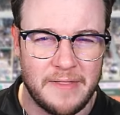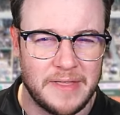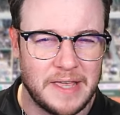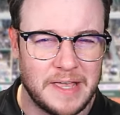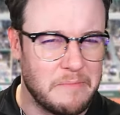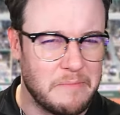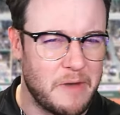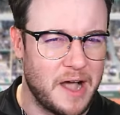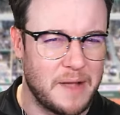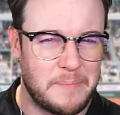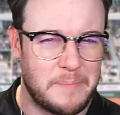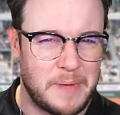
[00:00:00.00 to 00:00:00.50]
I think
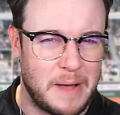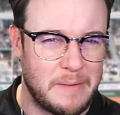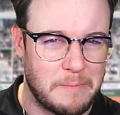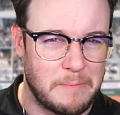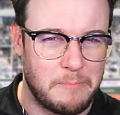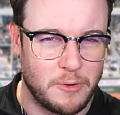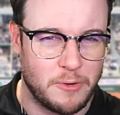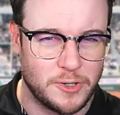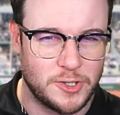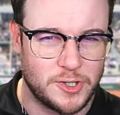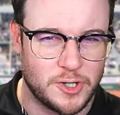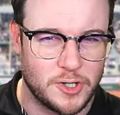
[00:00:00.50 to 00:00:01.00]
he might be able to
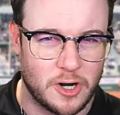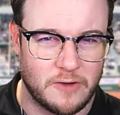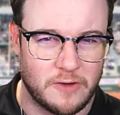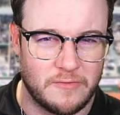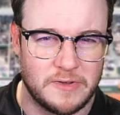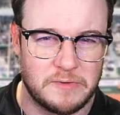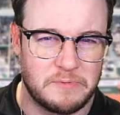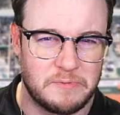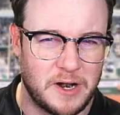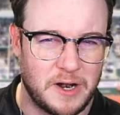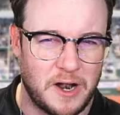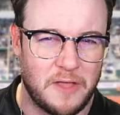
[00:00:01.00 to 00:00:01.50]
push
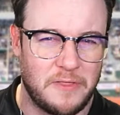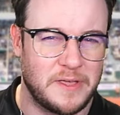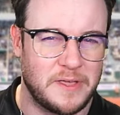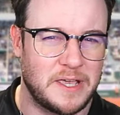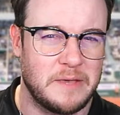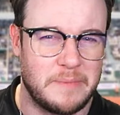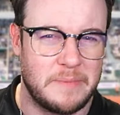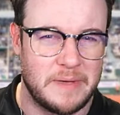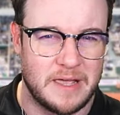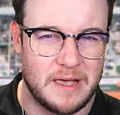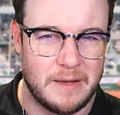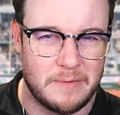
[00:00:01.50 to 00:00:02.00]
Djokovic, but I don't think
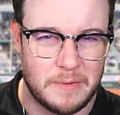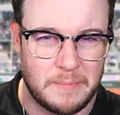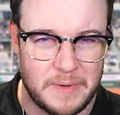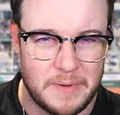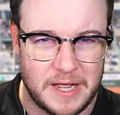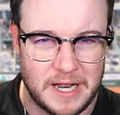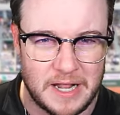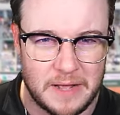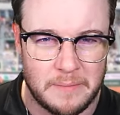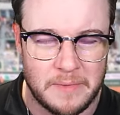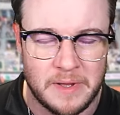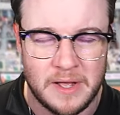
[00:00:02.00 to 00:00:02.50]
he'd be able to
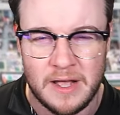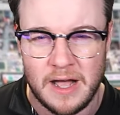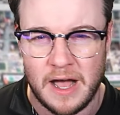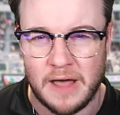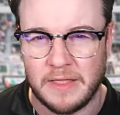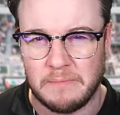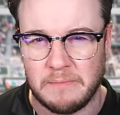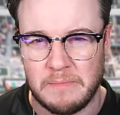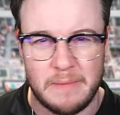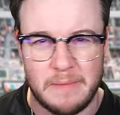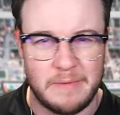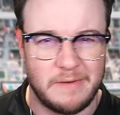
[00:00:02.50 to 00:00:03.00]
beat him. I
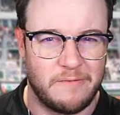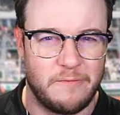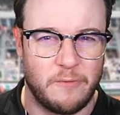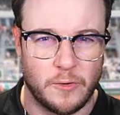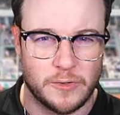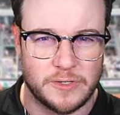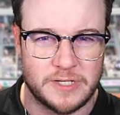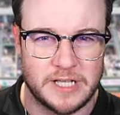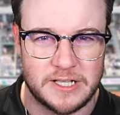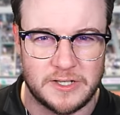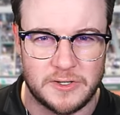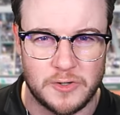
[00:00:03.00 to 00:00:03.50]
think maybe
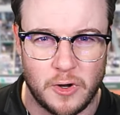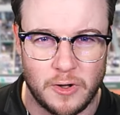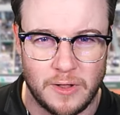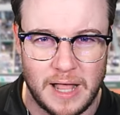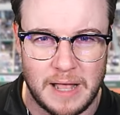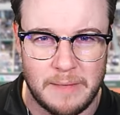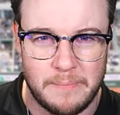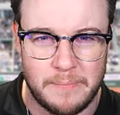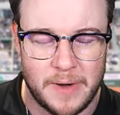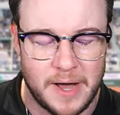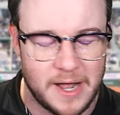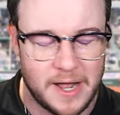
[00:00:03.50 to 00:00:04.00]
4 sets in all.
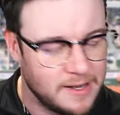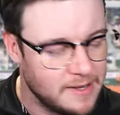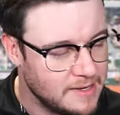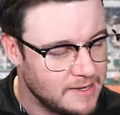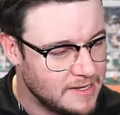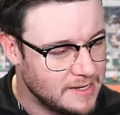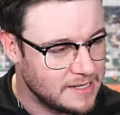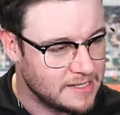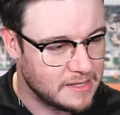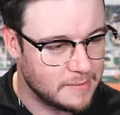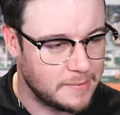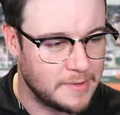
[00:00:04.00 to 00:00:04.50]
But
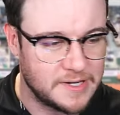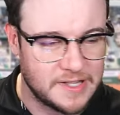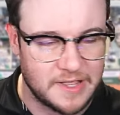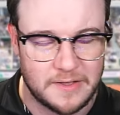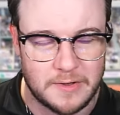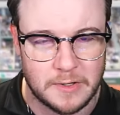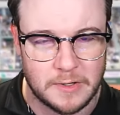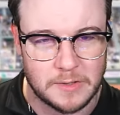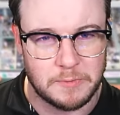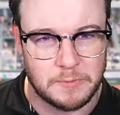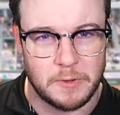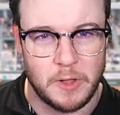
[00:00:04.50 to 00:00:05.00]
let me know in
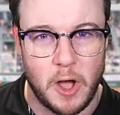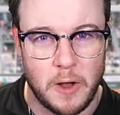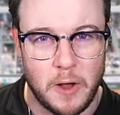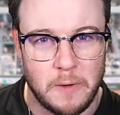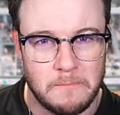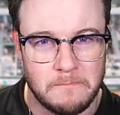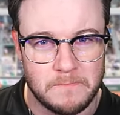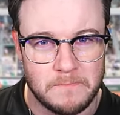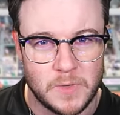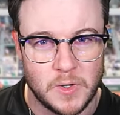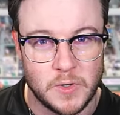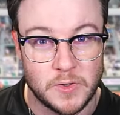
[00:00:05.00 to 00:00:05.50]
the comments below
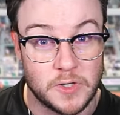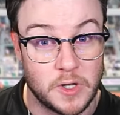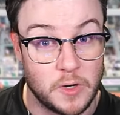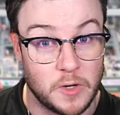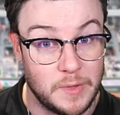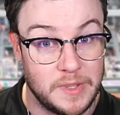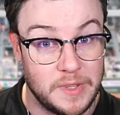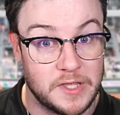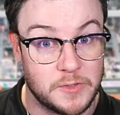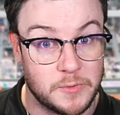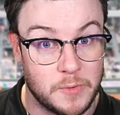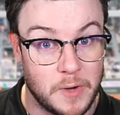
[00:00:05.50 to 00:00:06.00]
who's going to
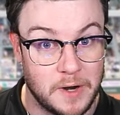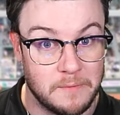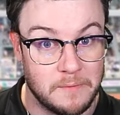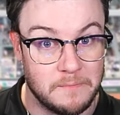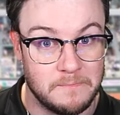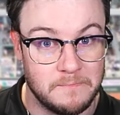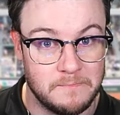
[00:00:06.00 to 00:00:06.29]
win this one.